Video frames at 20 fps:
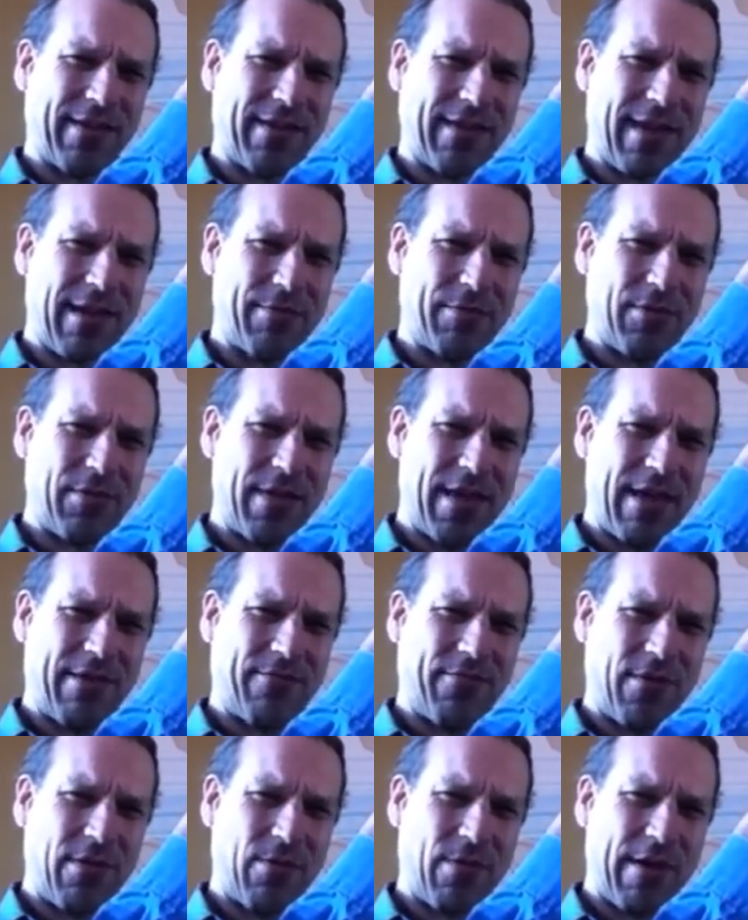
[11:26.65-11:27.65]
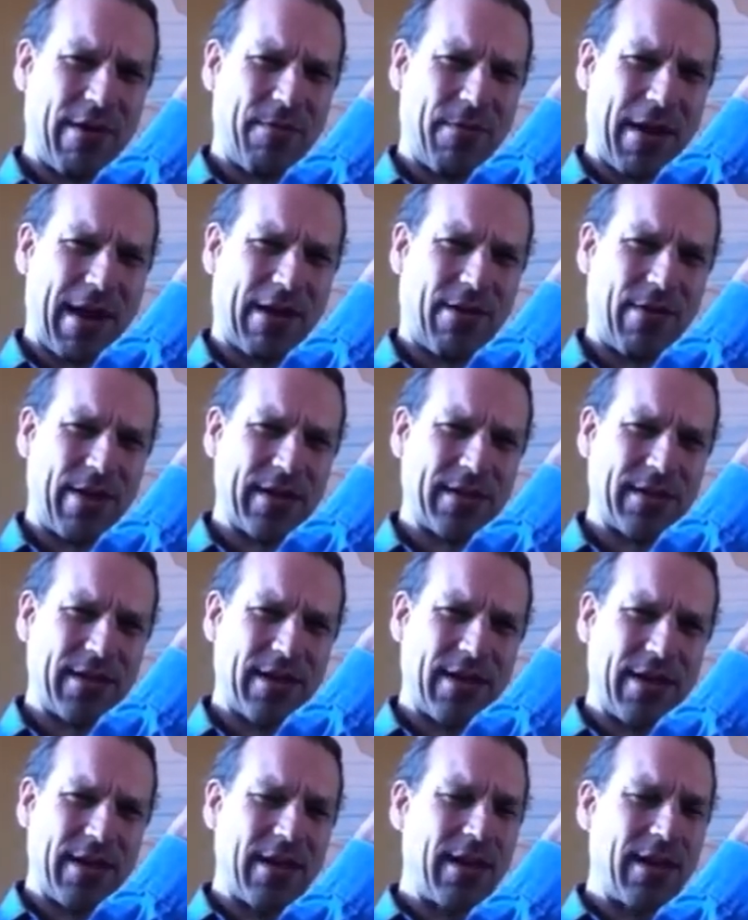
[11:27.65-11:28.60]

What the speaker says: You see how I'm doing that? Front ways, backwards.